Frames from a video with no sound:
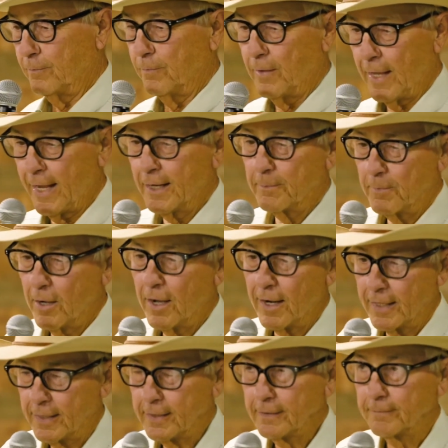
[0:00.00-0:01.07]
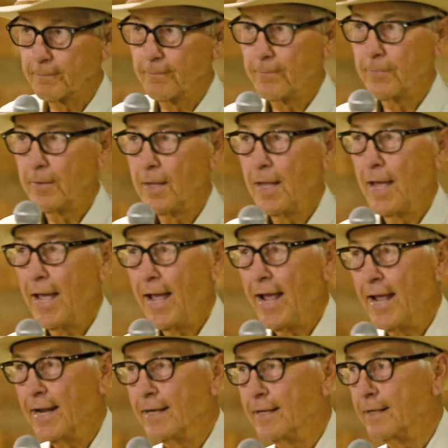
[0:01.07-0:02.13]
antibiotic
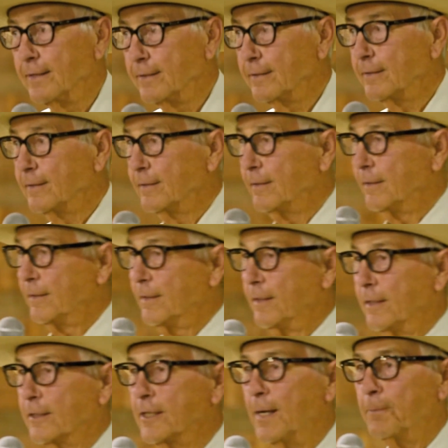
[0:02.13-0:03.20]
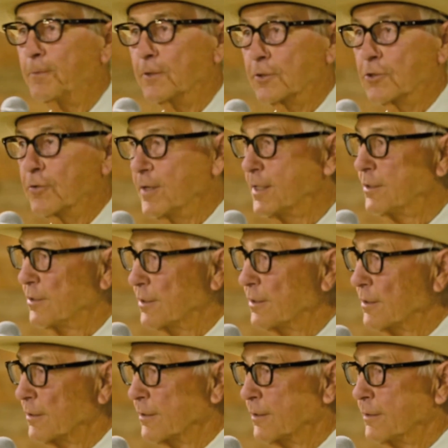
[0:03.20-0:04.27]
and a couple of
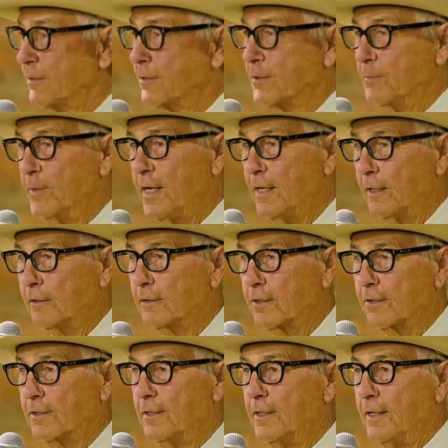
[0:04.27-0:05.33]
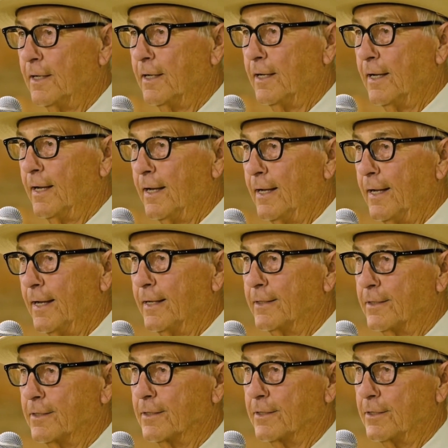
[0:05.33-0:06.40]
syringes, some needles,
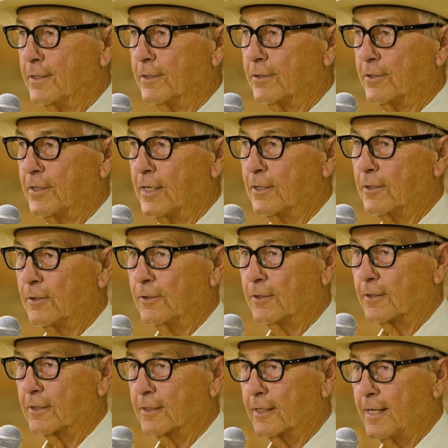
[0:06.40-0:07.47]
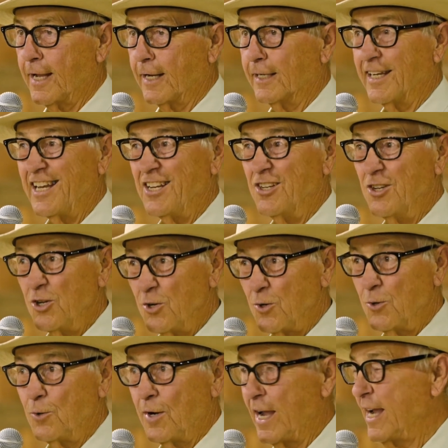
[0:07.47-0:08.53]
and say, go look at the cattle. He
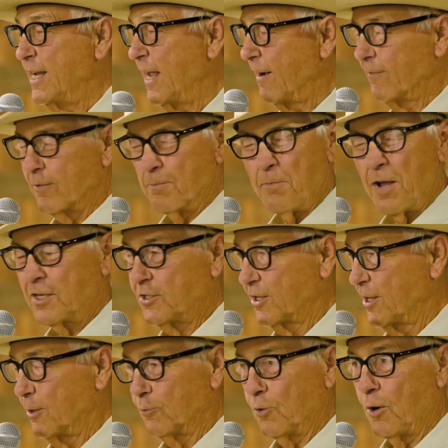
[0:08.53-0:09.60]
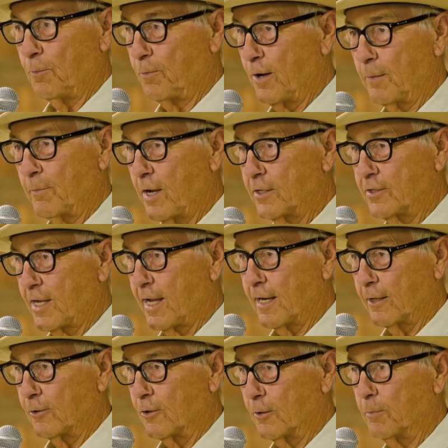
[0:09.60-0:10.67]
knew, he never mentioned the rope on my
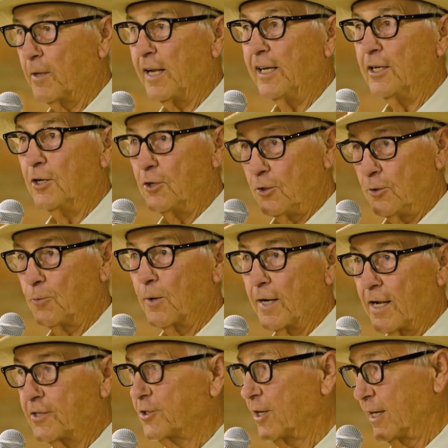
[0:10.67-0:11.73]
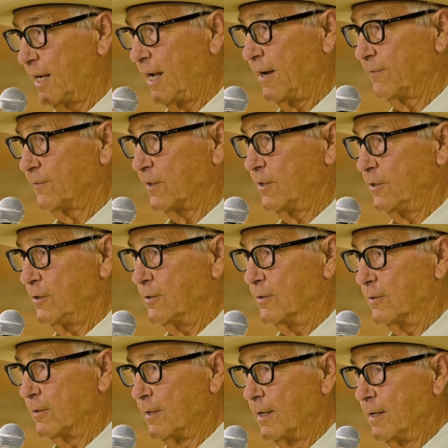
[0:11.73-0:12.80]
saddle horn, but he knew what I was going to have to do.